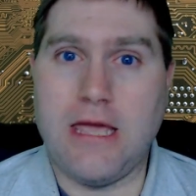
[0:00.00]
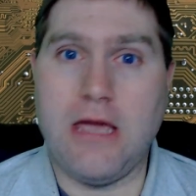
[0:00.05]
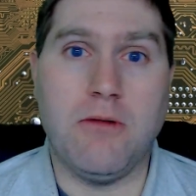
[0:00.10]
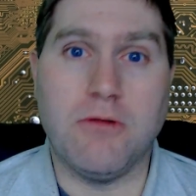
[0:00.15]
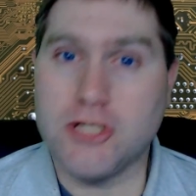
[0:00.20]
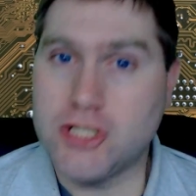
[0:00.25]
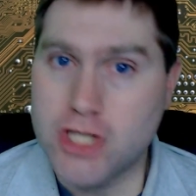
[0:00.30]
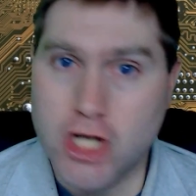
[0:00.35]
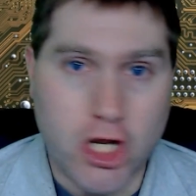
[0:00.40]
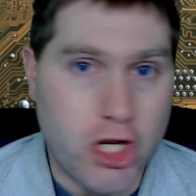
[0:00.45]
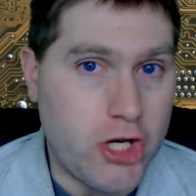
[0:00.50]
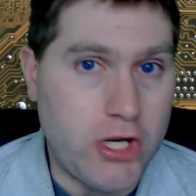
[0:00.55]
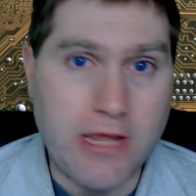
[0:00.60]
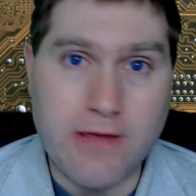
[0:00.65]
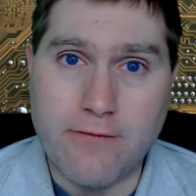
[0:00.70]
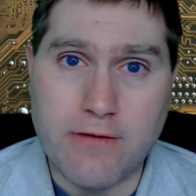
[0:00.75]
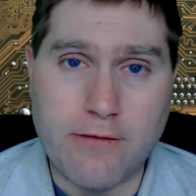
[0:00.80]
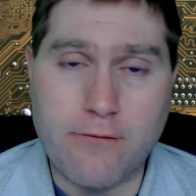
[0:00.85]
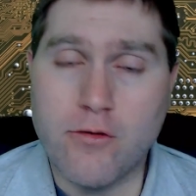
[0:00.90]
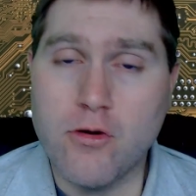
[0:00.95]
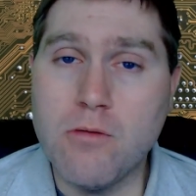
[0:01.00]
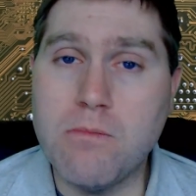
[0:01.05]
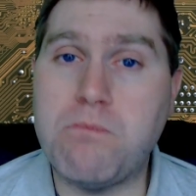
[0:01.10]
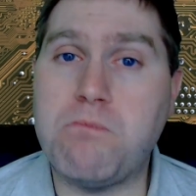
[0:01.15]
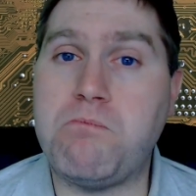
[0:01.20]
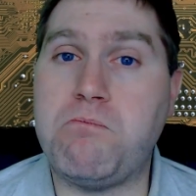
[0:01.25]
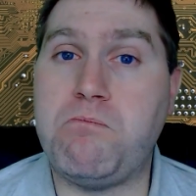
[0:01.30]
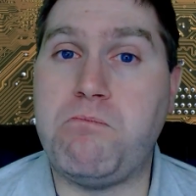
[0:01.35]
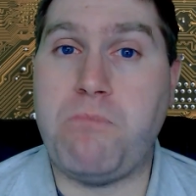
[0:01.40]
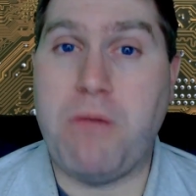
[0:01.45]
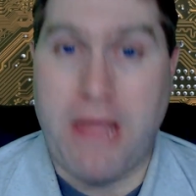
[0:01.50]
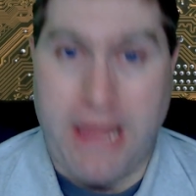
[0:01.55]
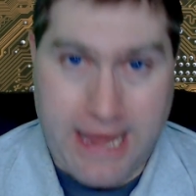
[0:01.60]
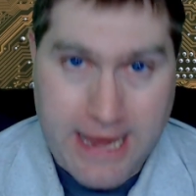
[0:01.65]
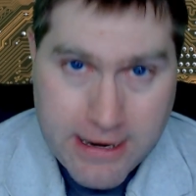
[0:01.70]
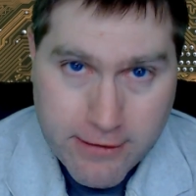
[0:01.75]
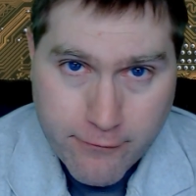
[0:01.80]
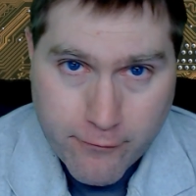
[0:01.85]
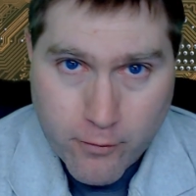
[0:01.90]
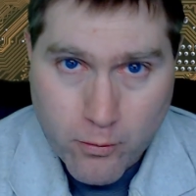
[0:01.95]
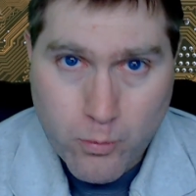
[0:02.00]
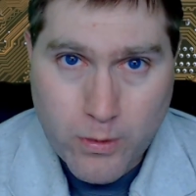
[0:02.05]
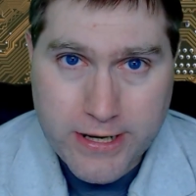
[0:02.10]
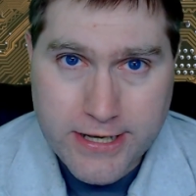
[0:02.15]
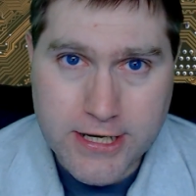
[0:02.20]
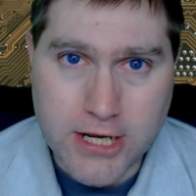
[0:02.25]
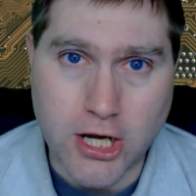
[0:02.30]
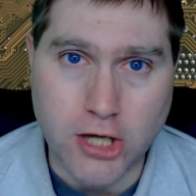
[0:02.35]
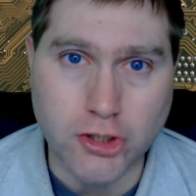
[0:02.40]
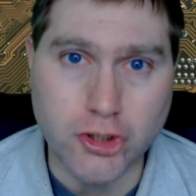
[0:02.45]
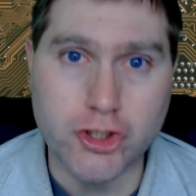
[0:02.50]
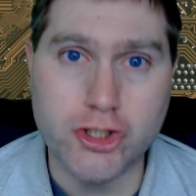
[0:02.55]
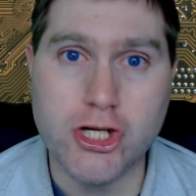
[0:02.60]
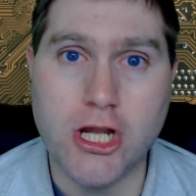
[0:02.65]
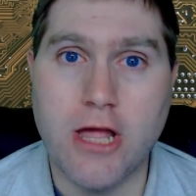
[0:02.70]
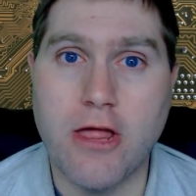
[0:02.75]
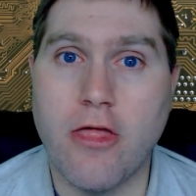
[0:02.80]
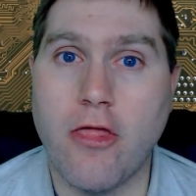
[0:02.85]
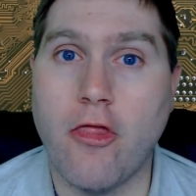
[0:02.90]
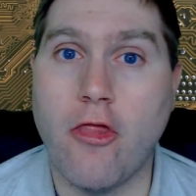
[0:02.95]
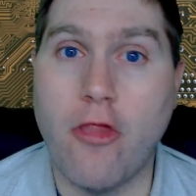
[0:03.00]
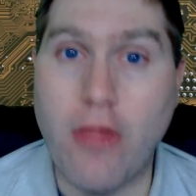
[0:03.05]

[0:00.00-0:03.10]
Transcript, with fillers: It was, even if you paid for Windows,